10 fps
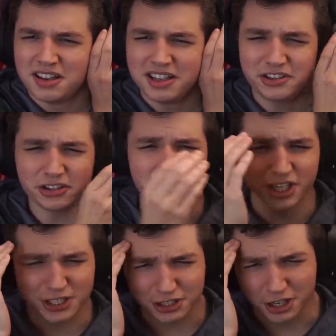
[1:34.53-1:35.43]
It's just
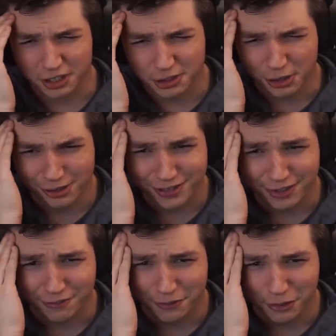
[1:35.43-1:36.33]
such an
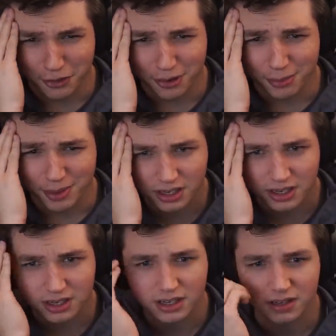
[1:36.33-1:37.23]
unnerving form.
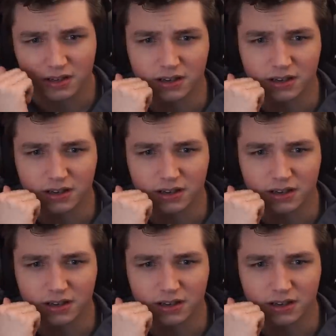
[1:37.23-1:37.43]
Stop it!